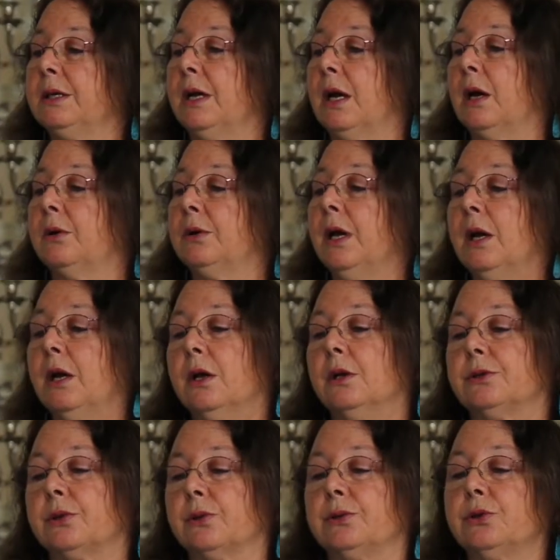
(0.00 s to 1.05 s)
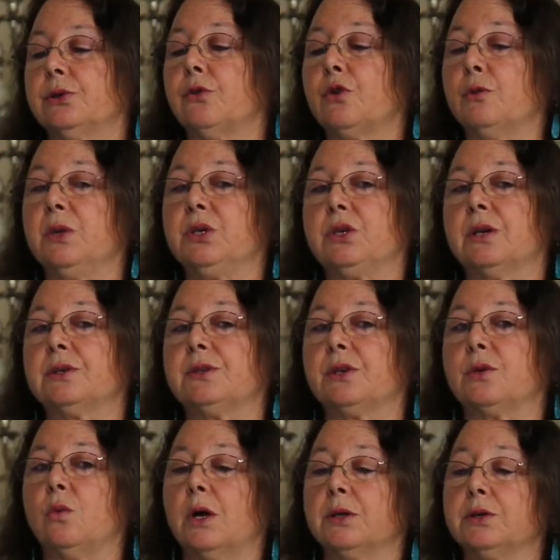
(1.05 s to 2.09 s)
town. So Silver
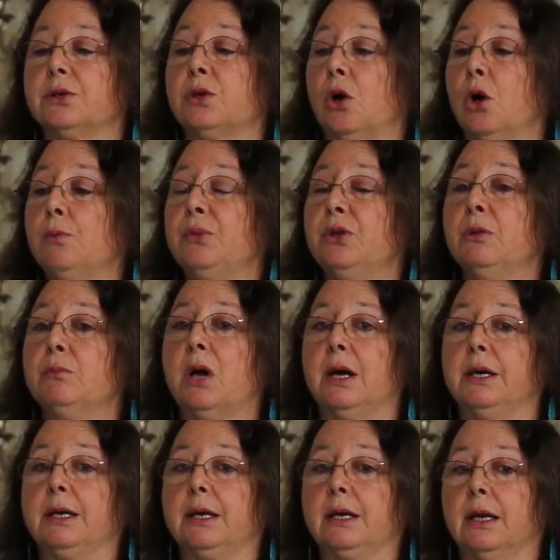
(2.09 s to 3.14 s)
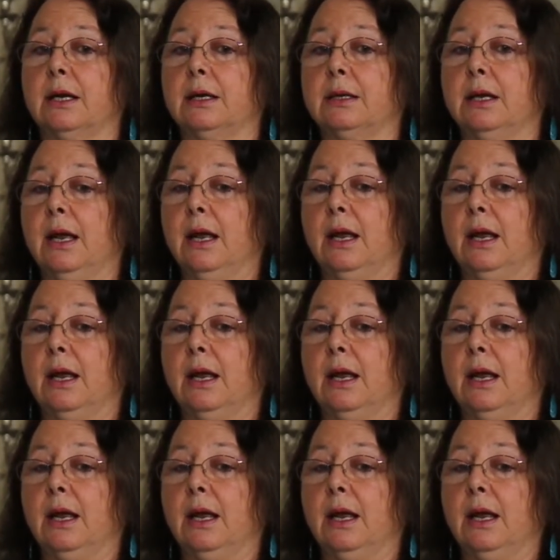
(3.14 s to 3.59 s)
Majestic wants to open the mine again.